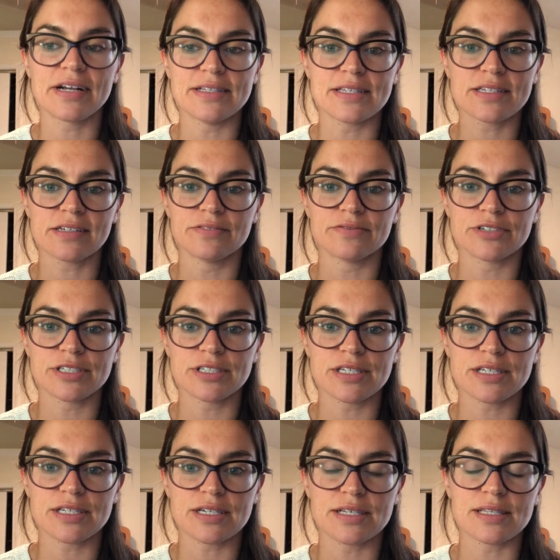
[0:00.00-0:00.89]
insulin
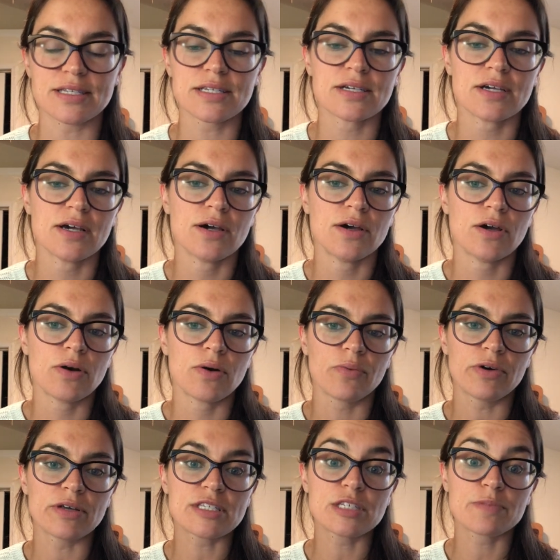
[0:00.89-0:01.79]
resistance,
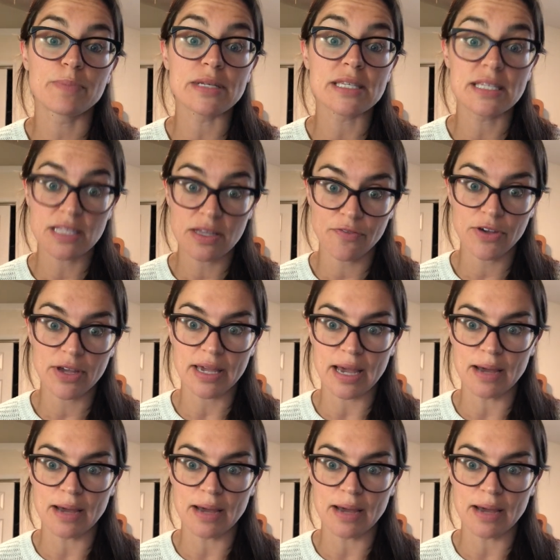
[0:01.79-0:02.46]
with specific